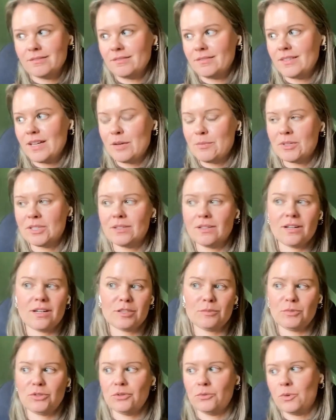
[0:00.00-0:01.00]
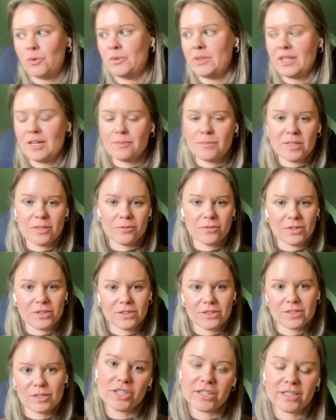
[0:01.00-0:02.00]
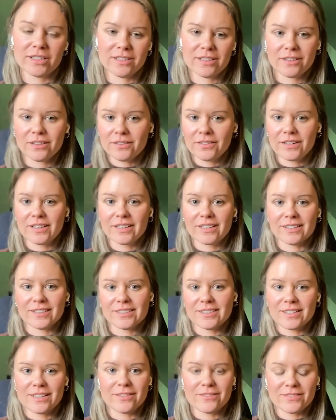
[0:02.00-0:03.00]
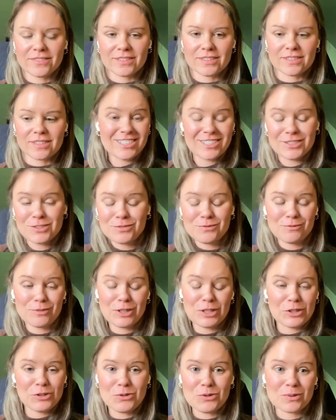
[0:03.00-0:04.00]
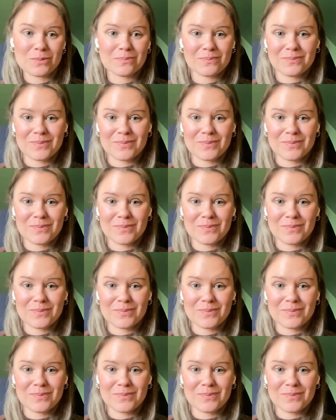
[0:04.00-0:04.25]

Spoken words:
came into the hospital and what would that mean for their chain and all that kind of stuff. And it's just really cool.